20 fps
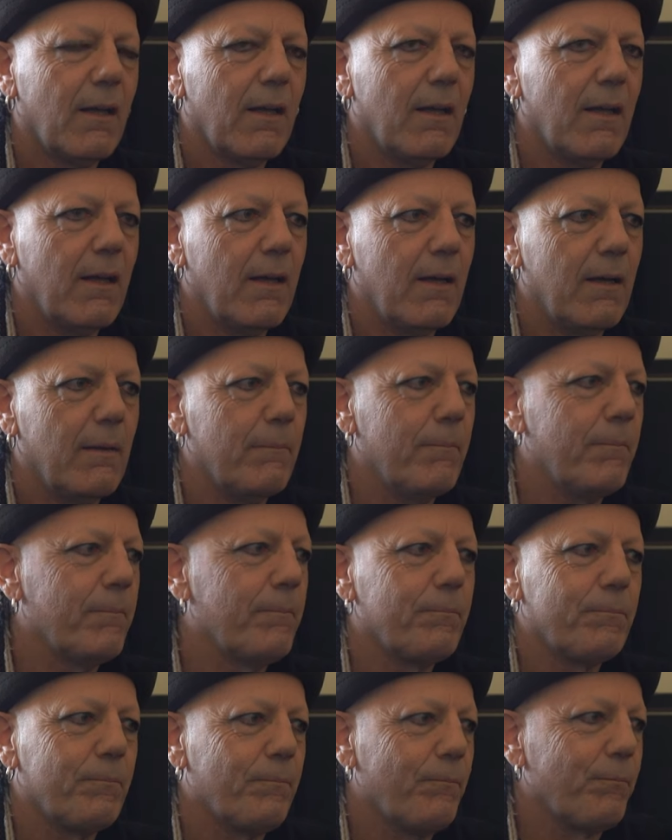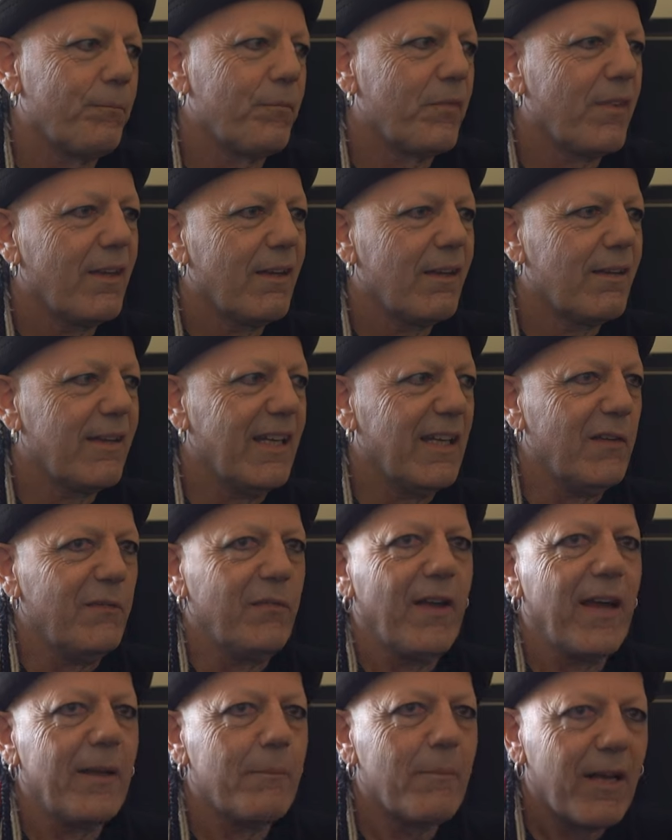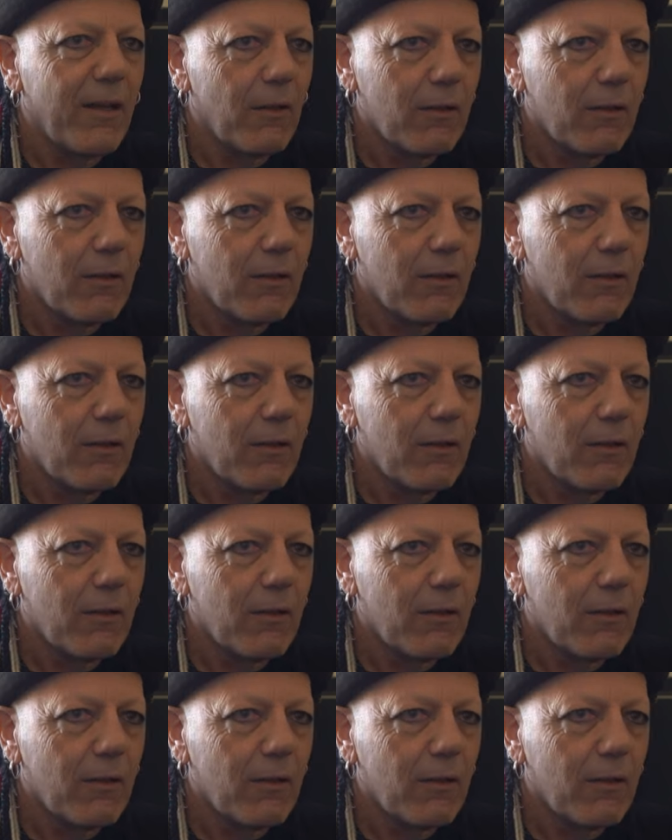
um, getting fan mail,